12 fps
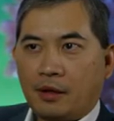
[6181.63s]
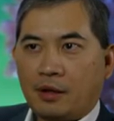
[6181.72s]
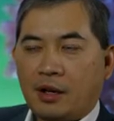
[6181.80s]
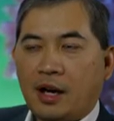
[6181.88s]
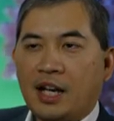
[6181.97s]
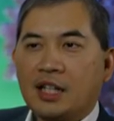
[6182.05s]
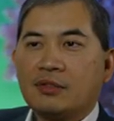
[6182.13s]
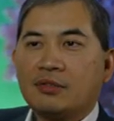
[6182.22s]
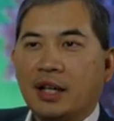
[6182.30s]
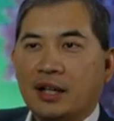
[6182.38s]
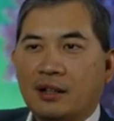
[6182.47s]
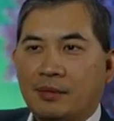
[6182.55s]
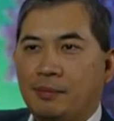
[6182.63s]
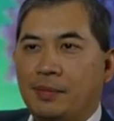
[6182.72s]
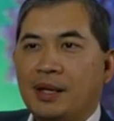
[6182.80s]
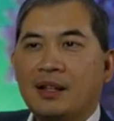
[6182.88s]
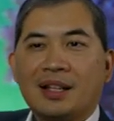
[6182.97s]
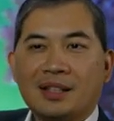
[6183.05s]
kind of like
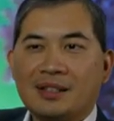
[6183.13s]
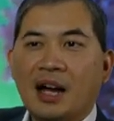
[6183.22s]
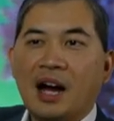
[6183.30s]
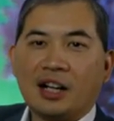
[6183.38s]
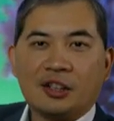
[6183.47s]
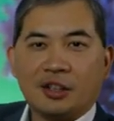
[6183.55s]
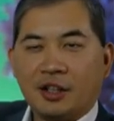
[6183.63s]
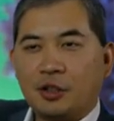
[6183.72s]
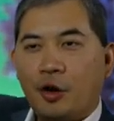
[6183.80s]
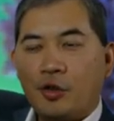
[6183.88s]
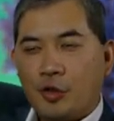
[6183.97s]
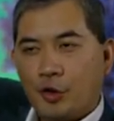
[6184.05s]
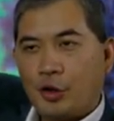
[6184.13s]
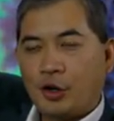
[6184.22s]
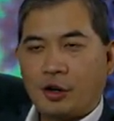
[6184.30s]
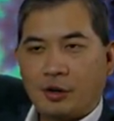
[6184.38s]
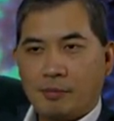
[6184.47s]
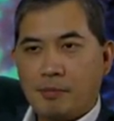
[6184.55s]
being like a doctor and going through
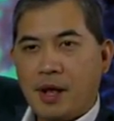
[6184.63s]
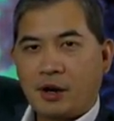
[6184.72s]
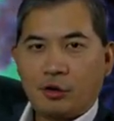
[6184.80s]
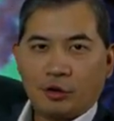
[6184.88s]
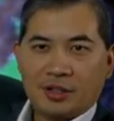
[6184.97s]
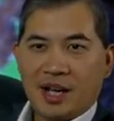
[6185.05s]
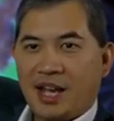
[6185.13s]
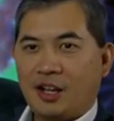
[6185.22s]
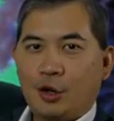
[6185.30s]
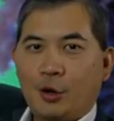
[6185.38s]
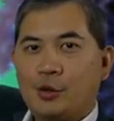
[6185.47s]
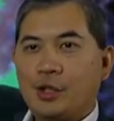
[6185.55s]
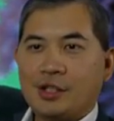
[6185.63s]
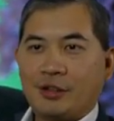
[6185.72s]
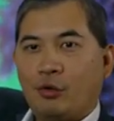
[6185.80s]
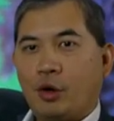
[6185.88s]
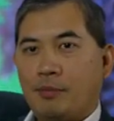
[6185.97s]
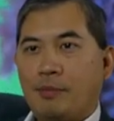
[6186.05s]
your medical diagnoses
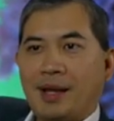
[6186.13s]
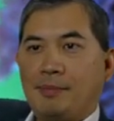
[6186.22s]
of what might